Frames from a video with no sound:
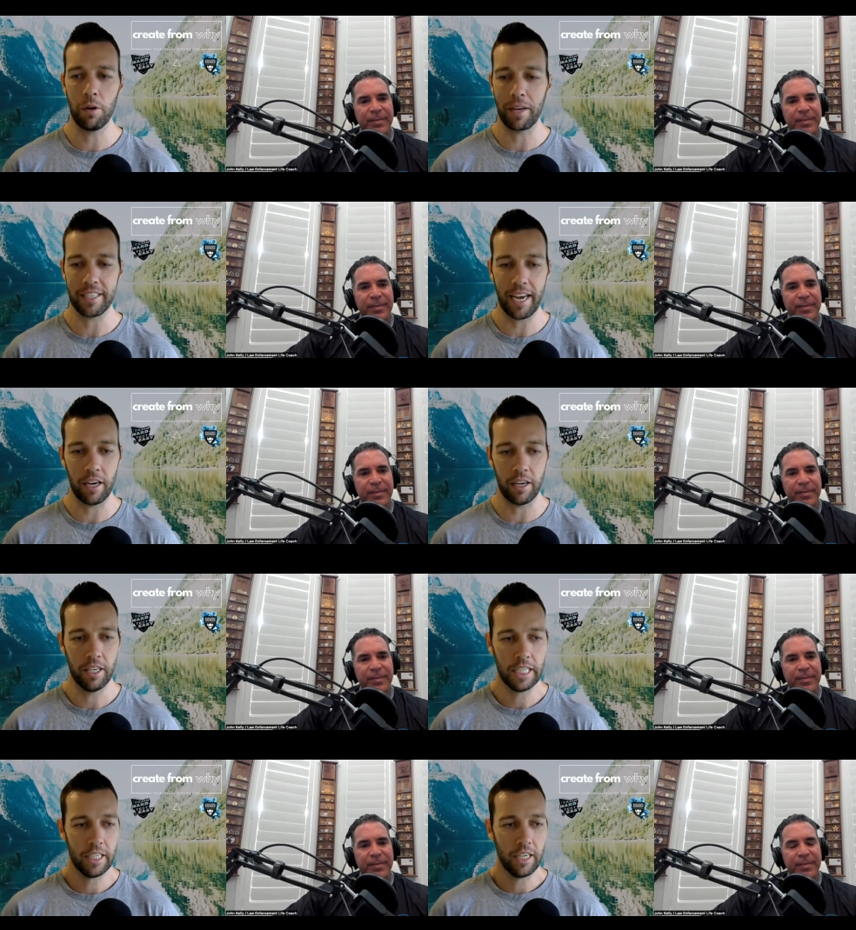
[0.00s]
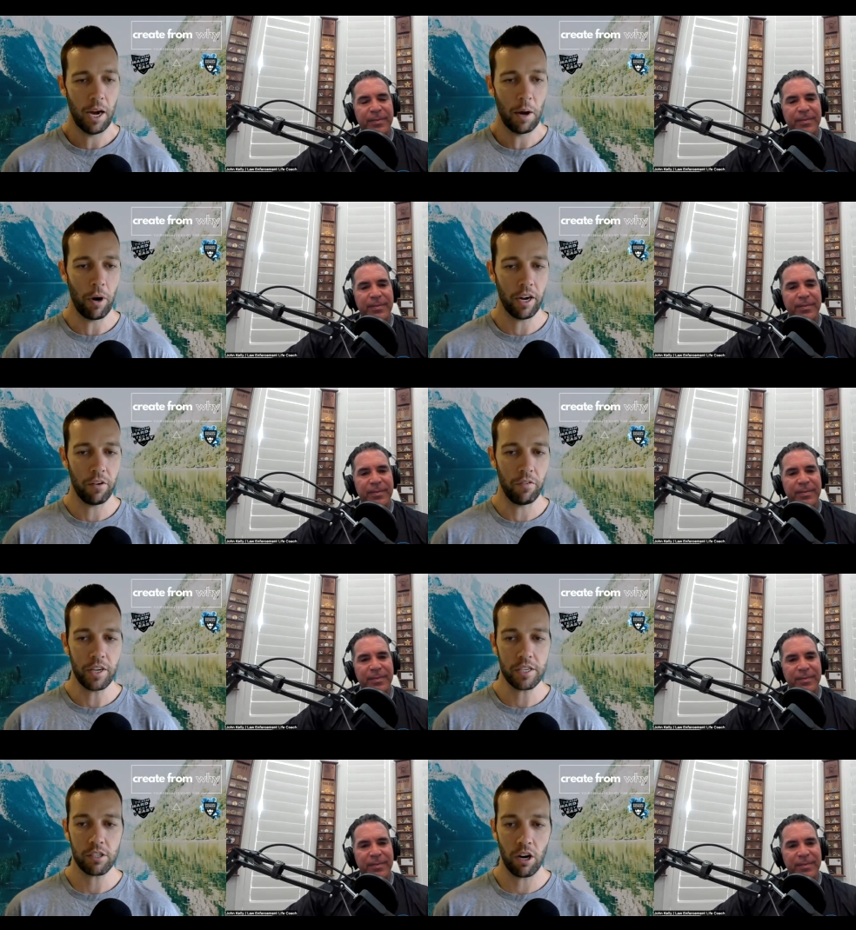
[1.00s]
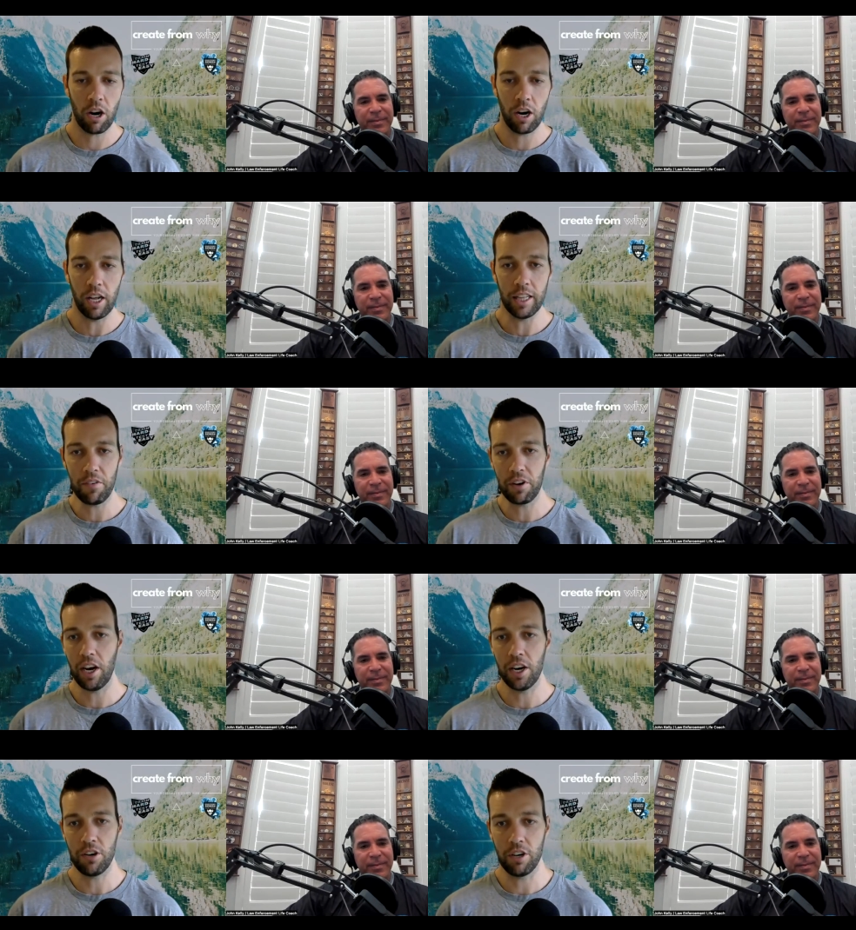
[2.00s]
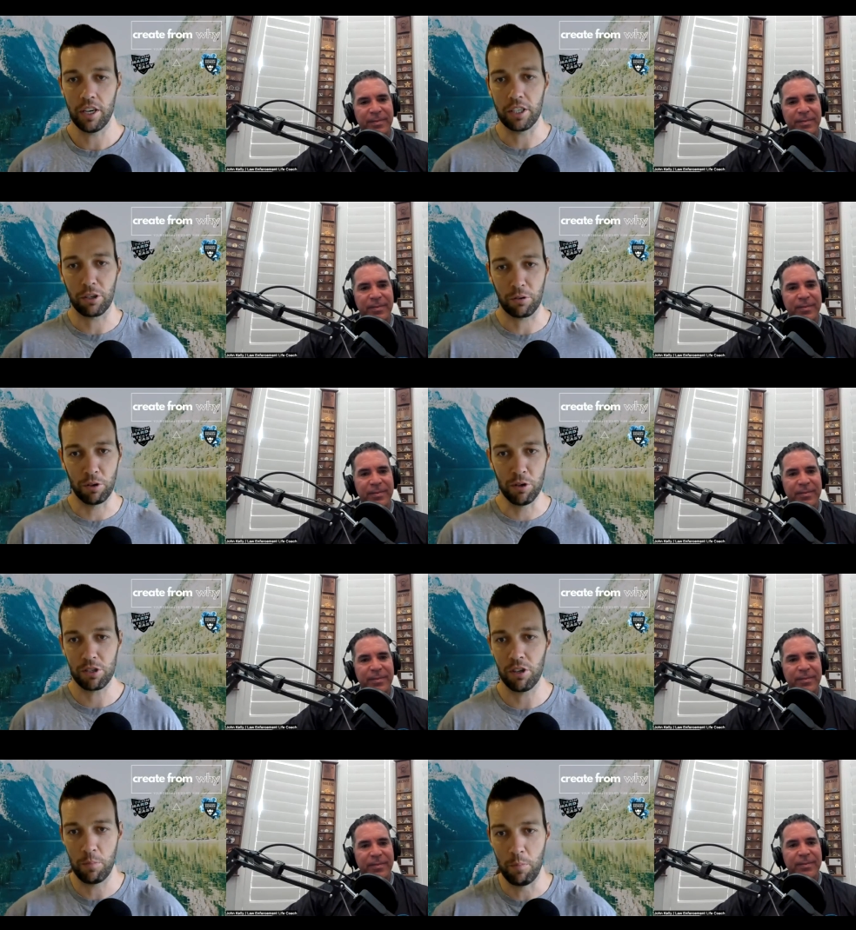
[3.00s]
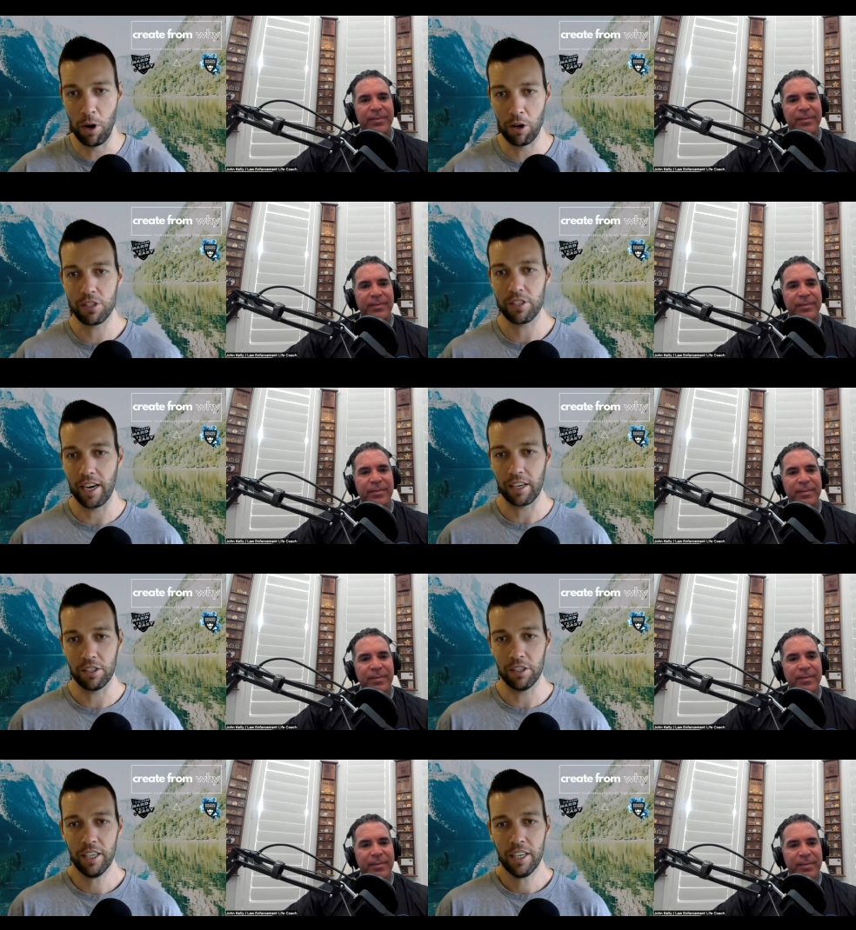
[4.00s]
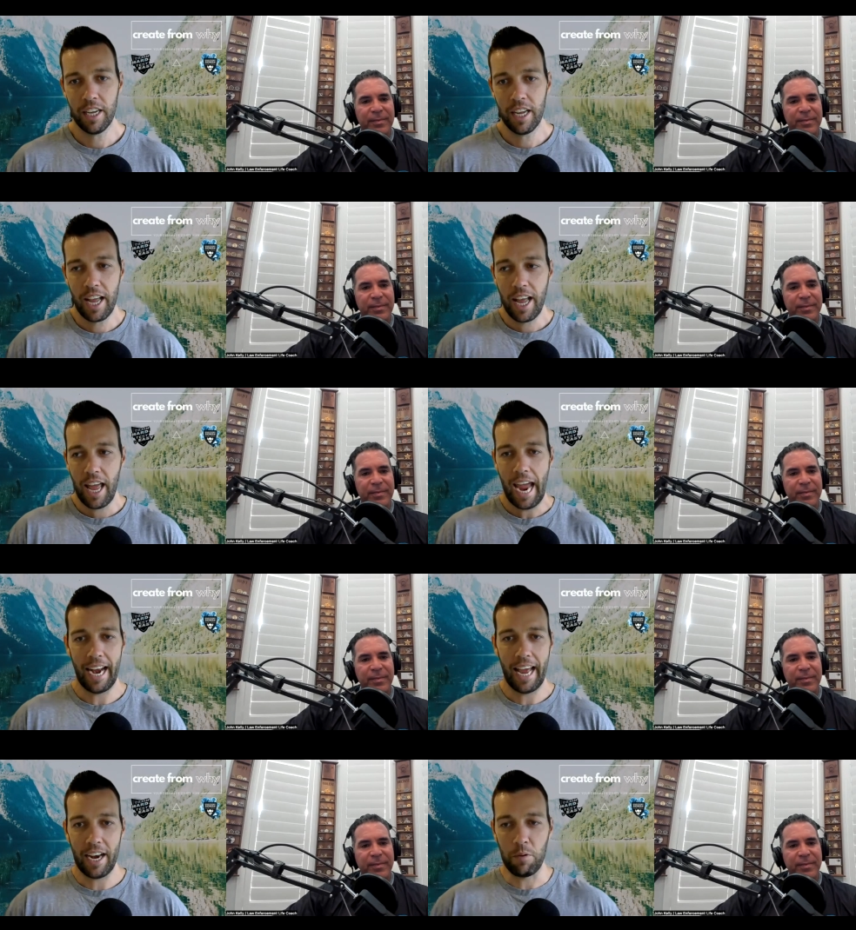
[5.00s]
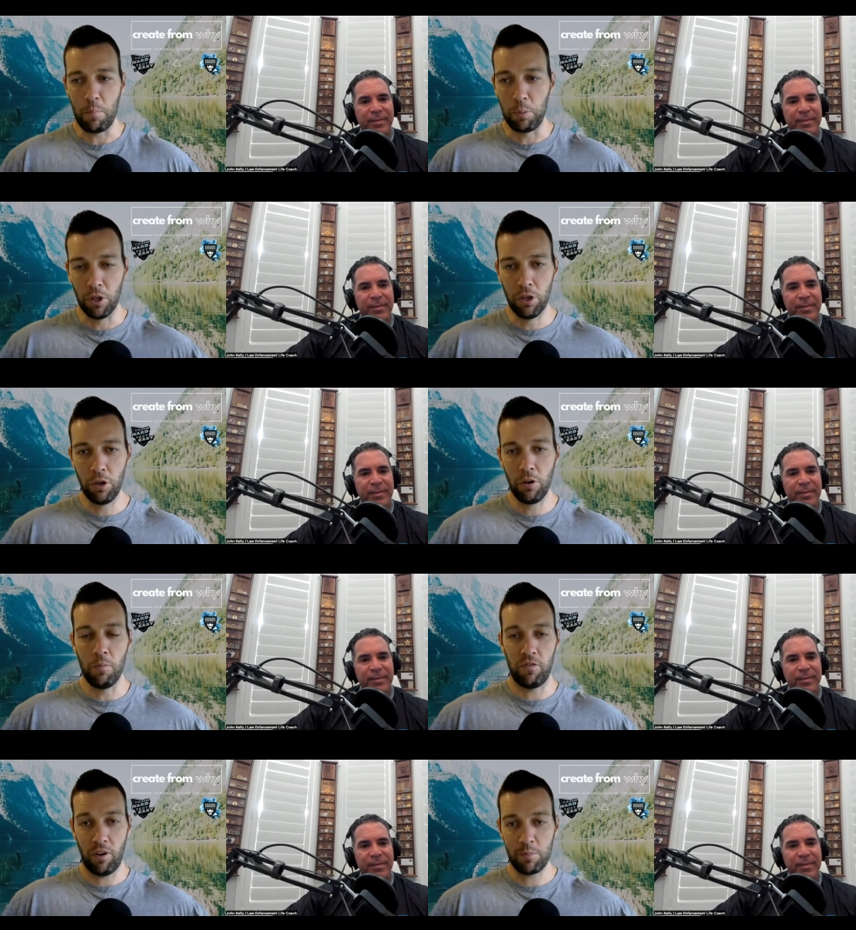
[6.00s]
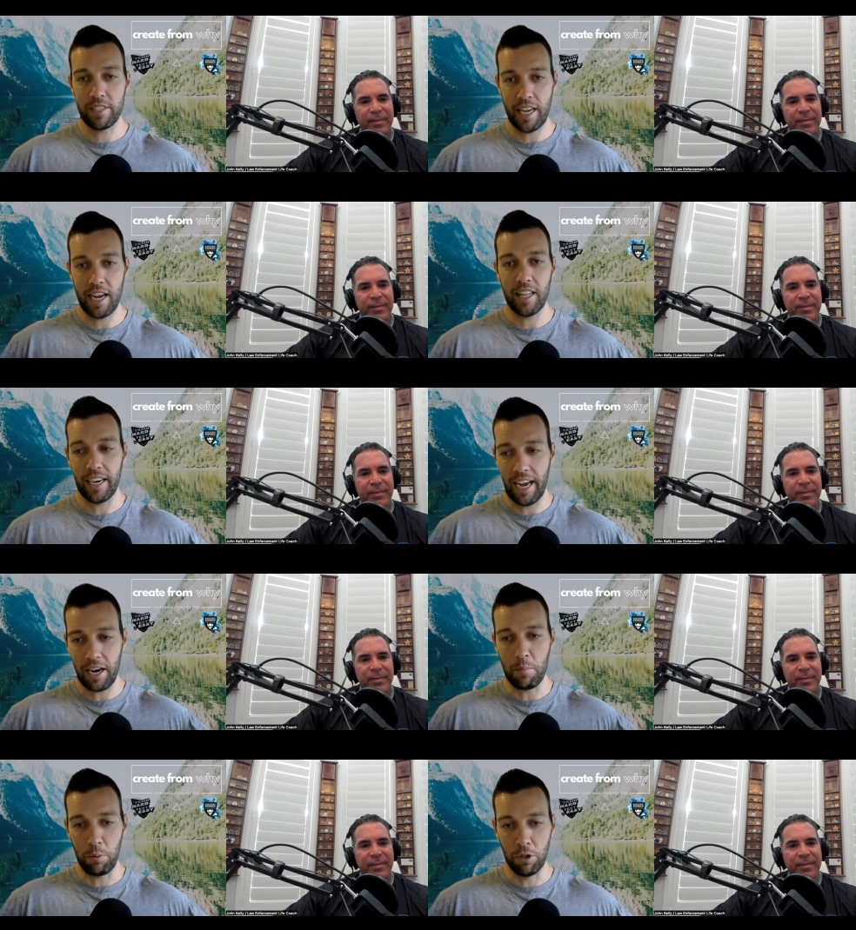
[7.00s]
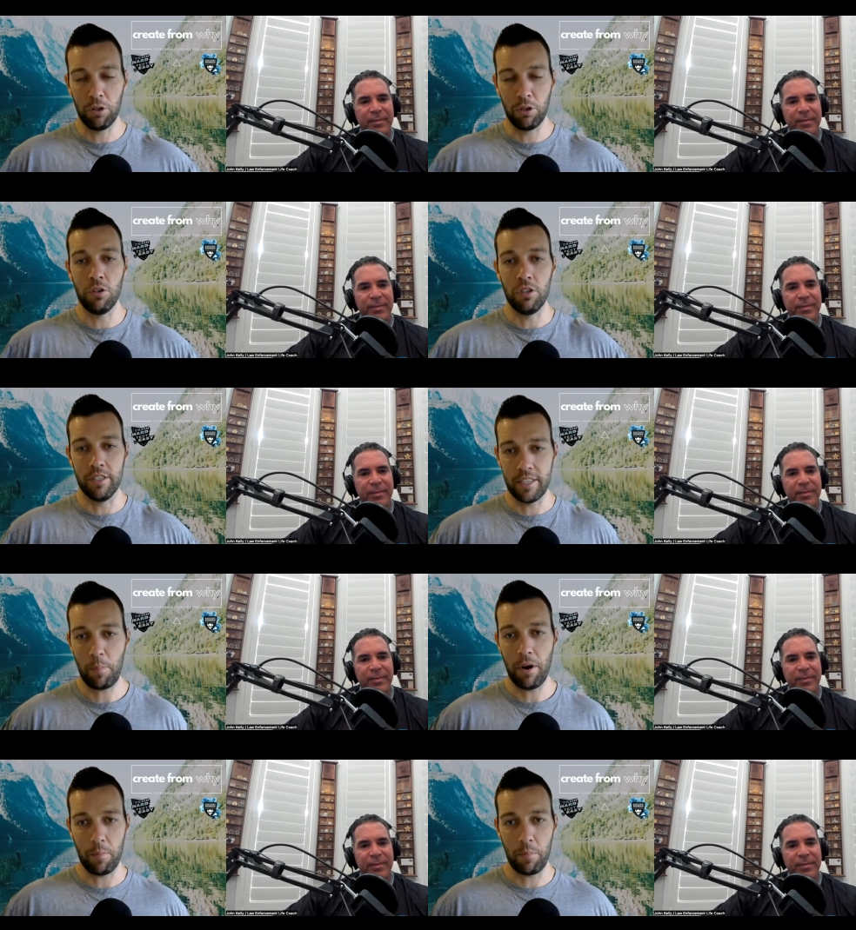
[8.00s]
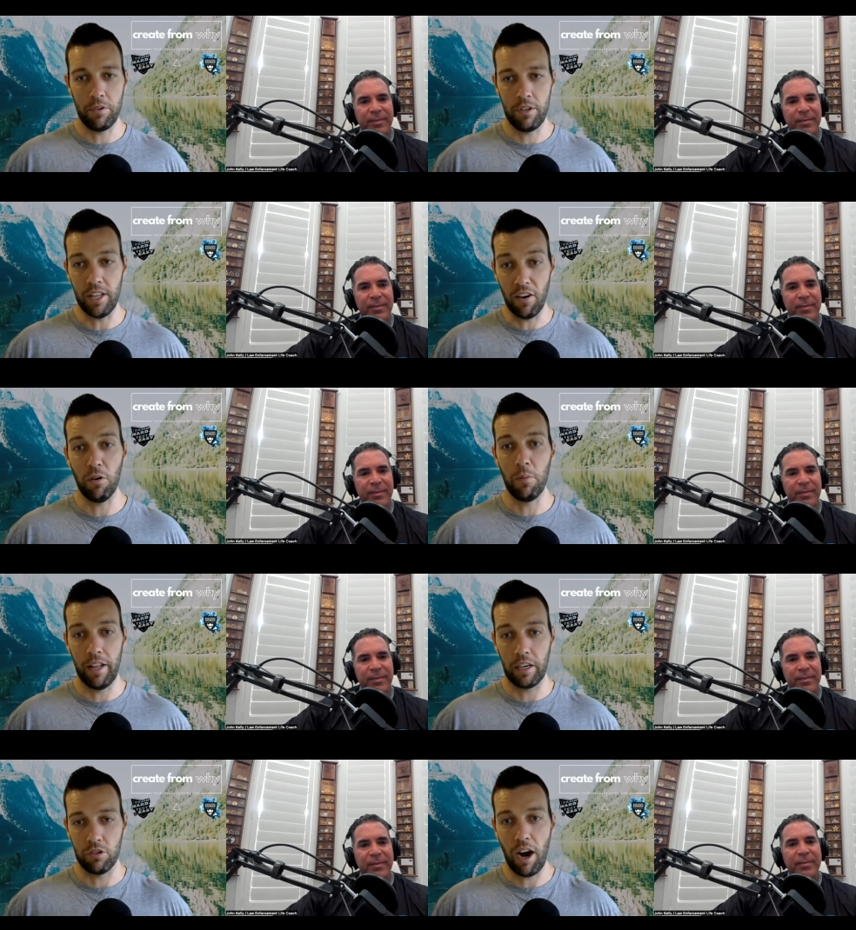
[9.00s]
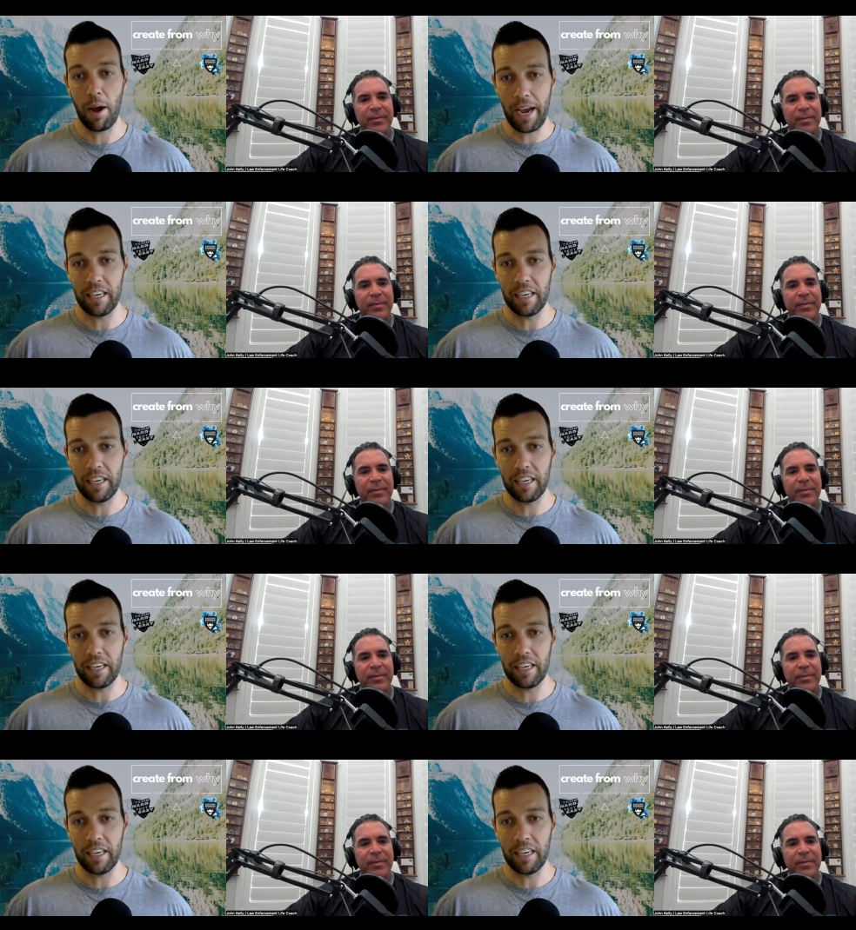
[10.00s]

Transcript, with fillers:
Speaker 1: Because I had a I bought a V Star 1100 cruiser motorcycle and I had a blue from Sailing. I had a blue zip up duffel, like dry bag